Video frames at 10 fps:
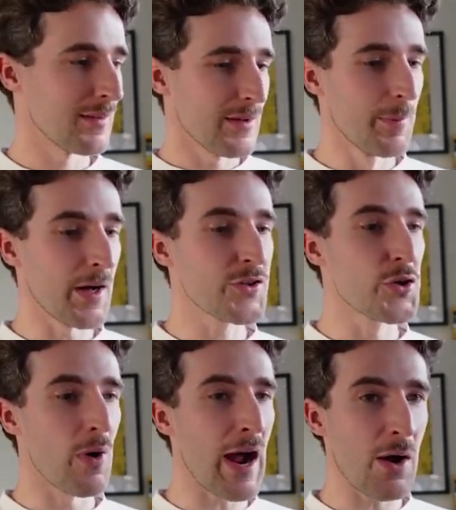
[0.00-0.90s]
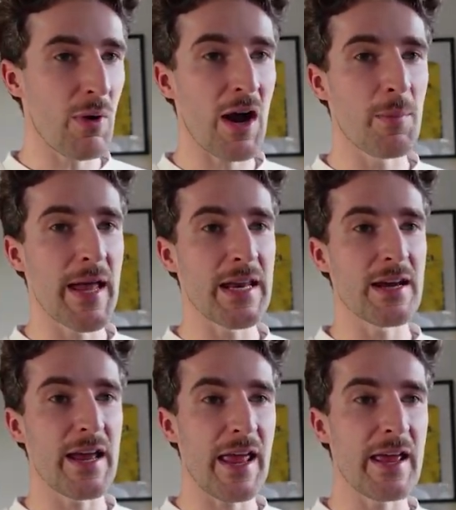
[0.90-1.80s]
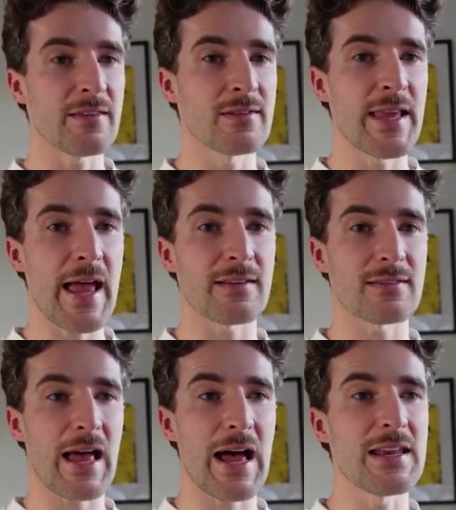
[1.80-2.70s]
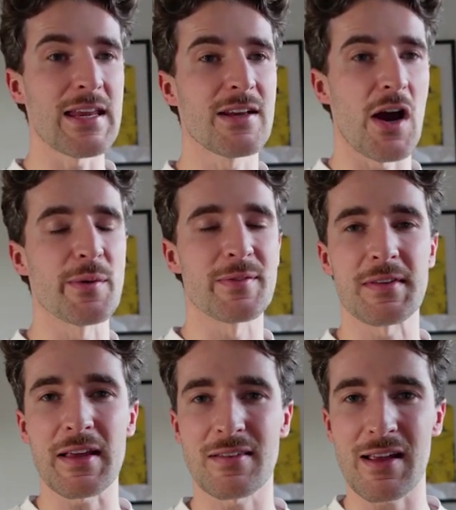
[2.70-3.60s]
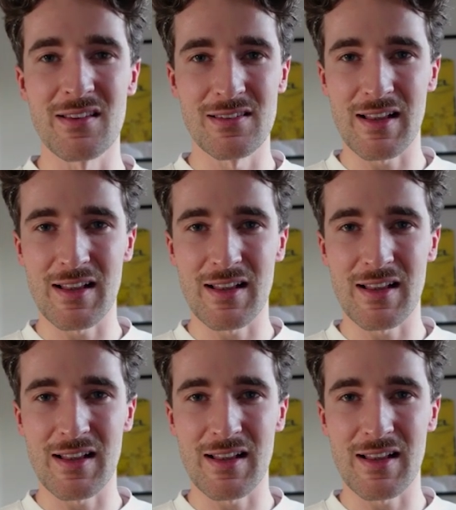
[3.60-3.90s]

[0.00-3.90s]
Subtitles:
But Joao Almeida is next and he goes 6 seconds